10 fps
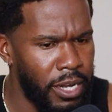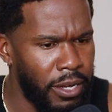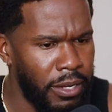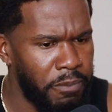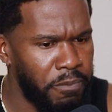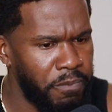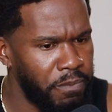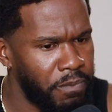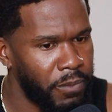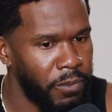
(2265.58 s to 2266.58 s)

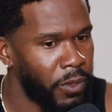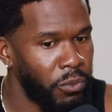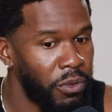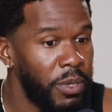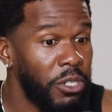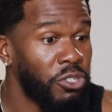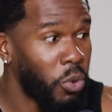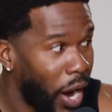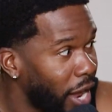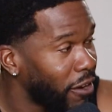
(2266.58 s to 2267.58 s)
And we've been
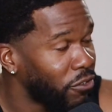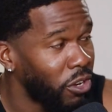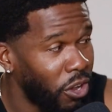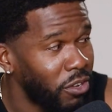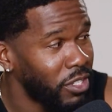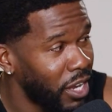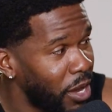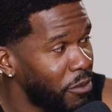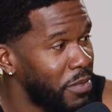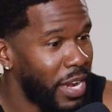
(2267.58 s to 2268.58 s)
trying for a long
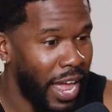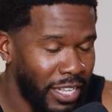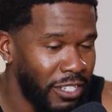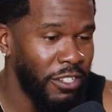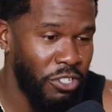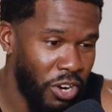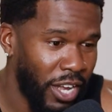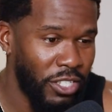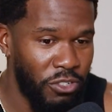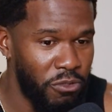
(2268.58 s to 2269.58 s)
time. We've been actively
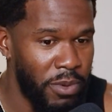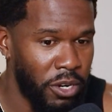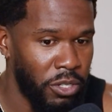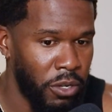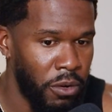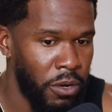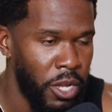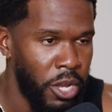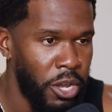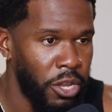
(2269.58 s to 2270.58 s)
trying to do better. So
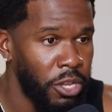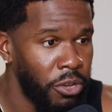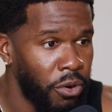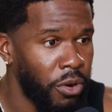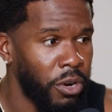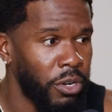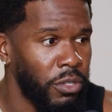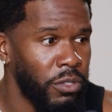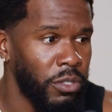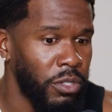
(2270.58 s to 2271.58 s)
your,
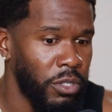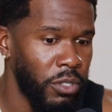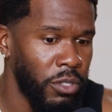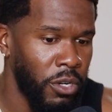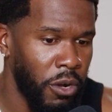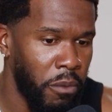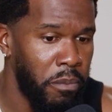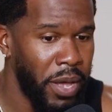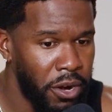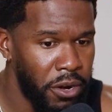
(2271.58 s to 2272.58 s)
you know,
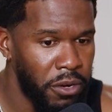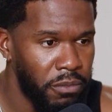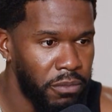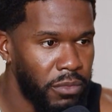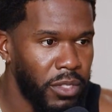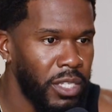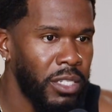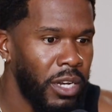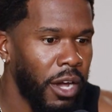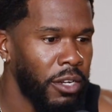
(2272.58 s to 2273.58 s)
better
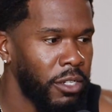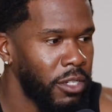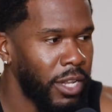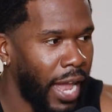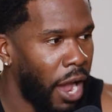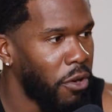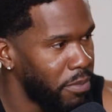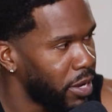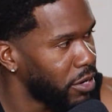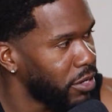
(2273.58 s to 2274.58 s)
is not going to look like our
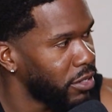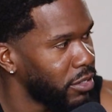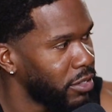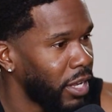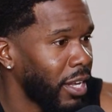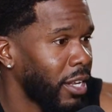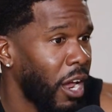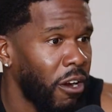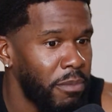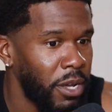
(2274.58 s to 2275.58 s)
better.
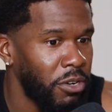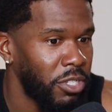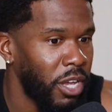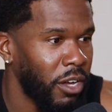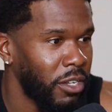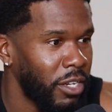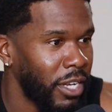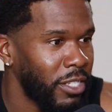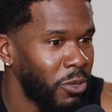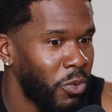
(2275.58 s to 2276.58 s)
And our better is not going to look
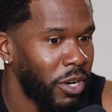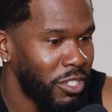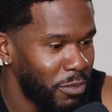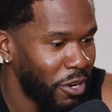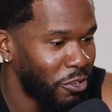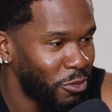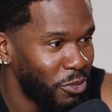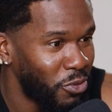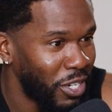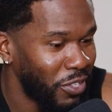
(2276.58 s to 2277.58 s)
like someone else's better who's
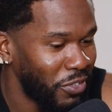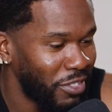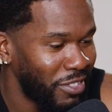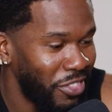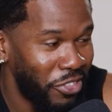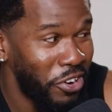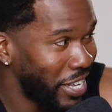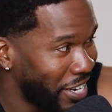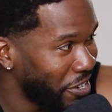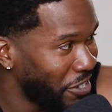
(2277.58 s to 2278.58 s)
been doing this for
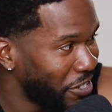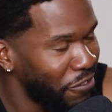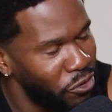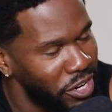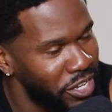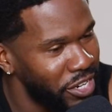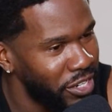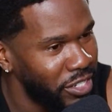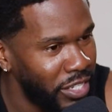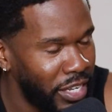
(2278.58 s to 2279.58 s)
30 years, 40 years.